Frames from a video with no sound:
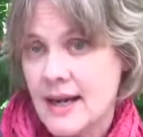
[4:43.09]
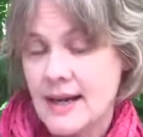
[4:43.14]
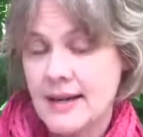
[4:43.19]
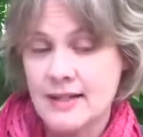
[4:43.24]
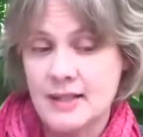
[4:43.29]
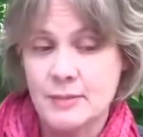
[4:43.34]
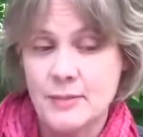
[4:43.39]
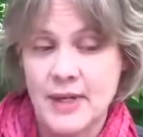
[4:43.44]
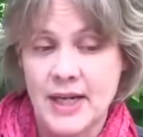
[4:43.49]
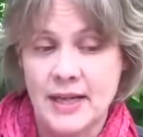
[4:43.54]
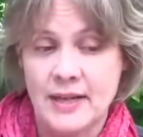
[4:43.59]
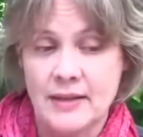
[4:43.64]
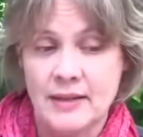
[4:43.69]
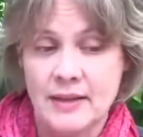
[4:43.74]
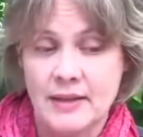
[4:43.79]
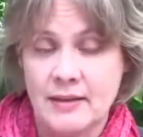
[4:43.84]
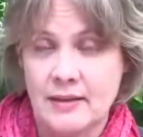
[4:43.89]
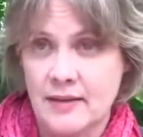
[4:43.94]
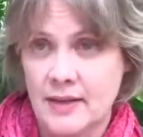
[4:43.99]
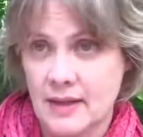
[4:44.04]
has
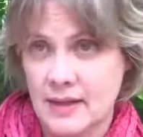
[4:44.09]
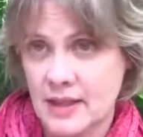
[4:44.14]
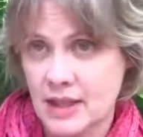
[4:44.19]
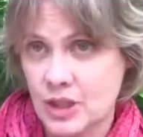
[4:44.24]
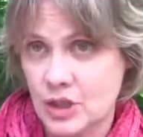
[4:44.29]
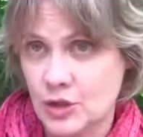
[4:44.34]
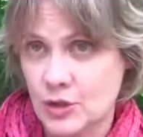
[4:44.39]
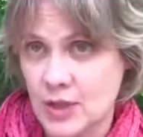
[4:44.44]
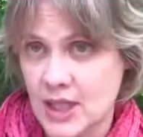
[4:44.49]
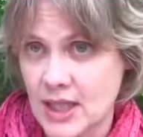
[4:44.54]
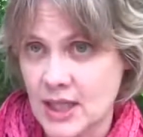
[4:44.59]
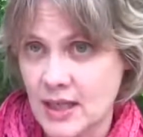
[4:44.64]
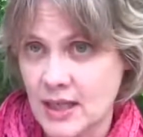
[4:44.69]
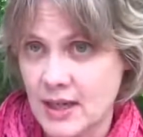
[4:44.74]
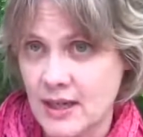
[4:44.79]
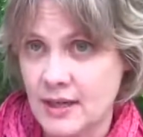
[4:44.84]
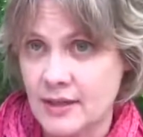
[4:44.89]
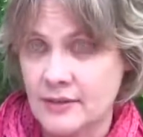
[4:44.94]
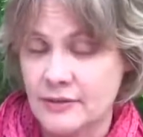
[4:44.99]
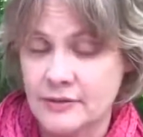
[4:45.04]
been the history
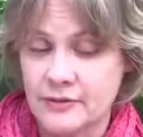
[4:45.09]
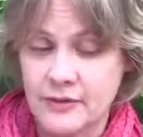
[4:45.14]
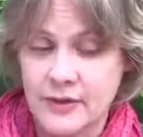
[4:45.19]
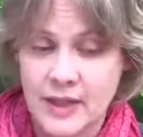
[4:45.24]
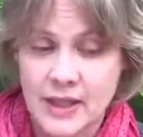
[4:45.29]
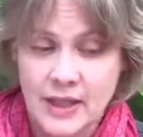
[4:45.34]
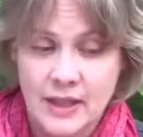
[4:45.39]
of